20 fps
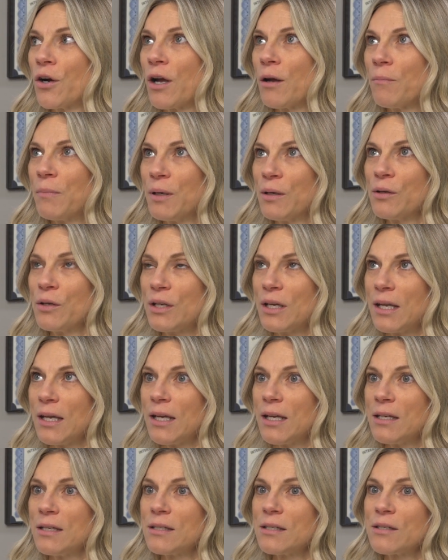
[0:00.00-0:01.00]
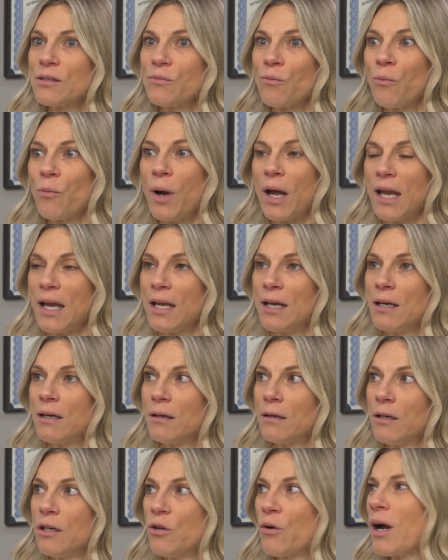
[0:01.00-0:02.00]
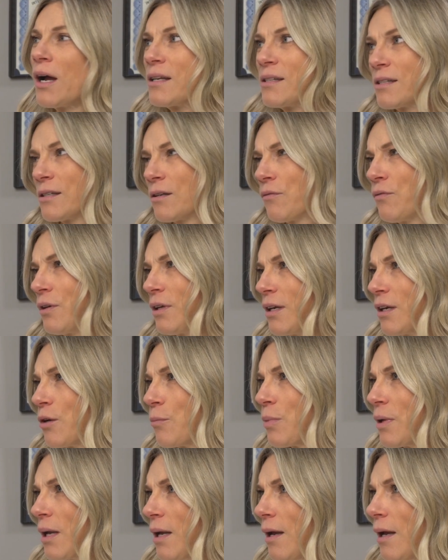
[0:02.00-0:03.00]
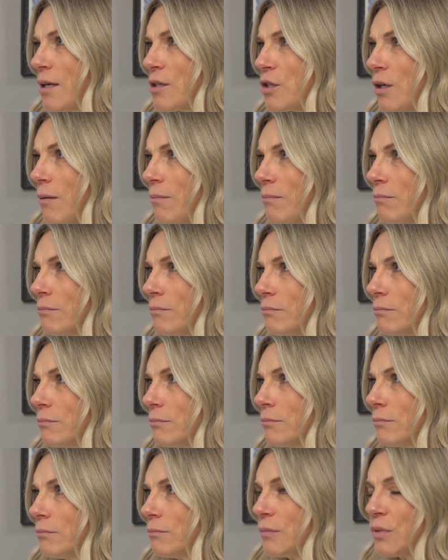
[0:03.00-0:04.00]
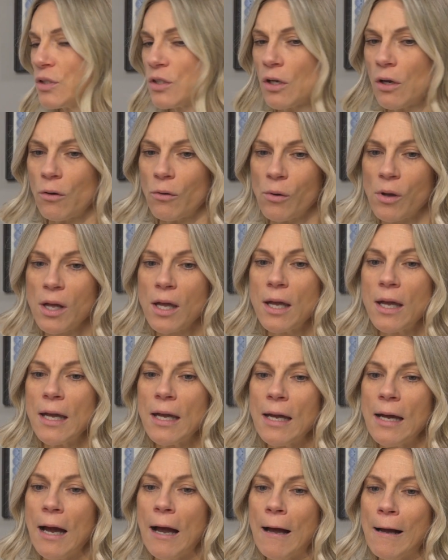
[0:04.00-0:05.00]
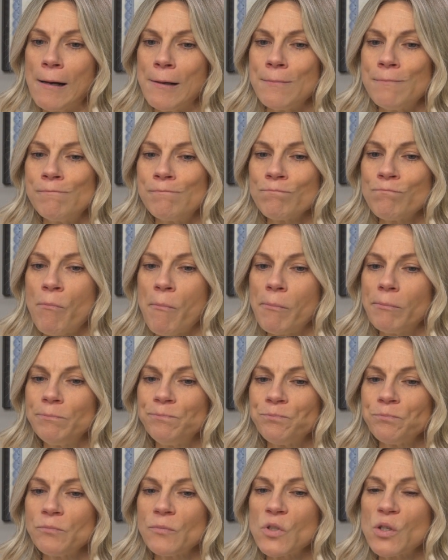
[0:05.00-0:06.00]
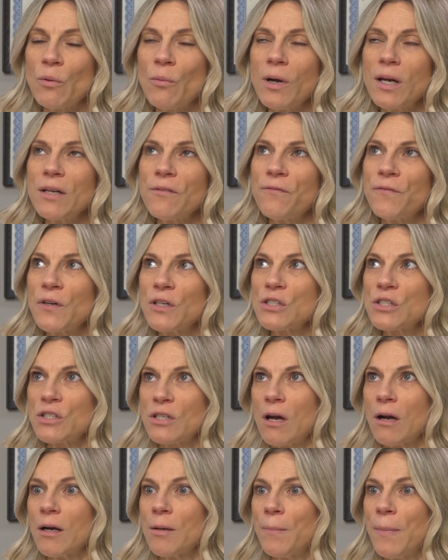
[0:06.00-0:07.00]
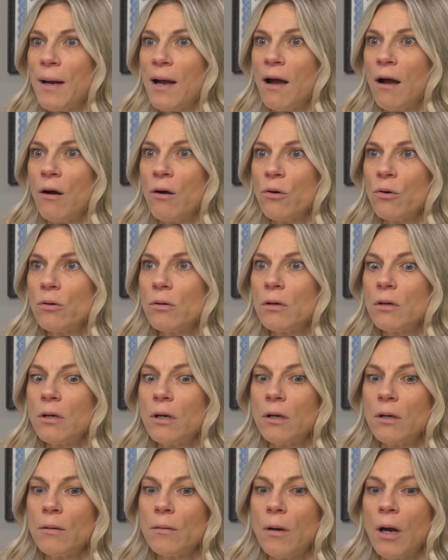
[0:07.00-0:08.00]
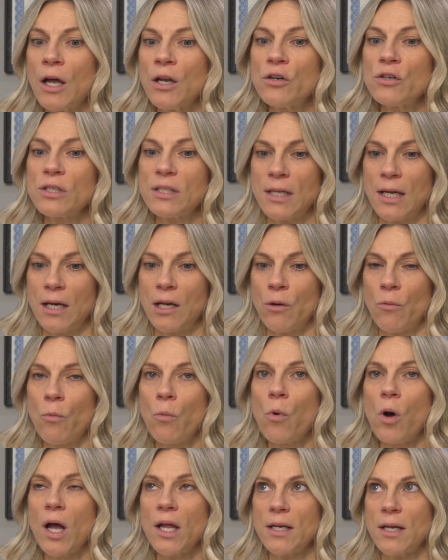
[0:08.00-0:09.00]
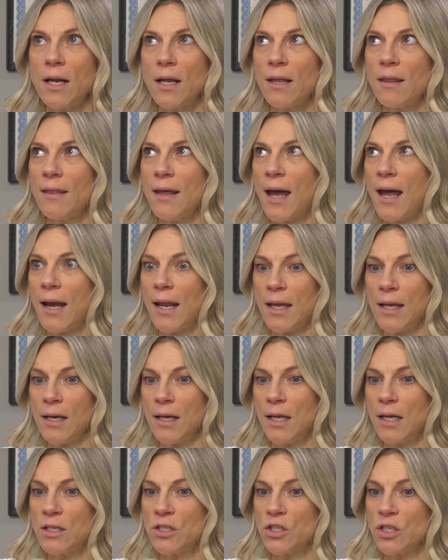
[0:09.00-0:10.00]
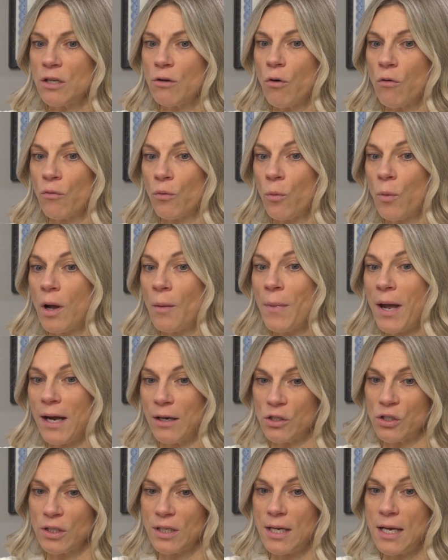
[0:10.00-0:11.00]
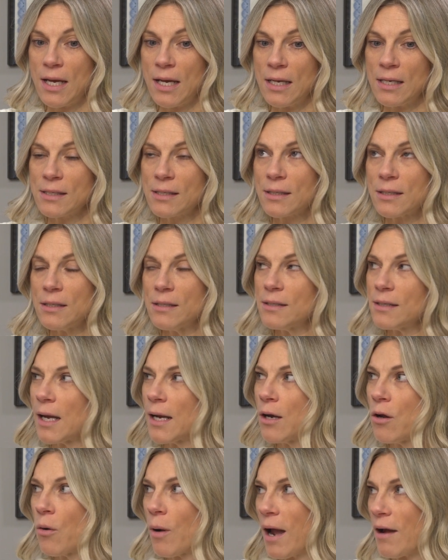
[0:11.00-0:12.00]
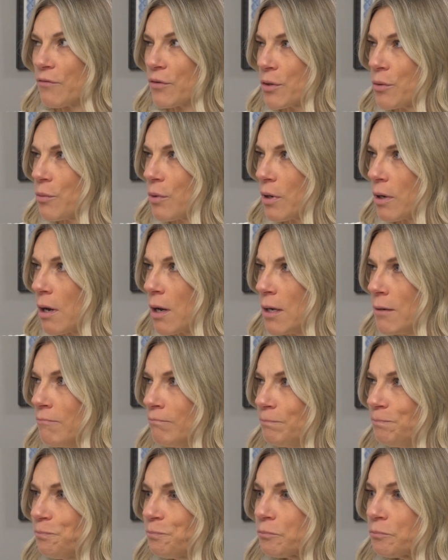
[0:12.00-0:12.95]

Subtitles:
abilities when you constantly feel like you're playing catch up. So you want to first talk about understanding what that ADHD overwhelm actually is, because I know everyone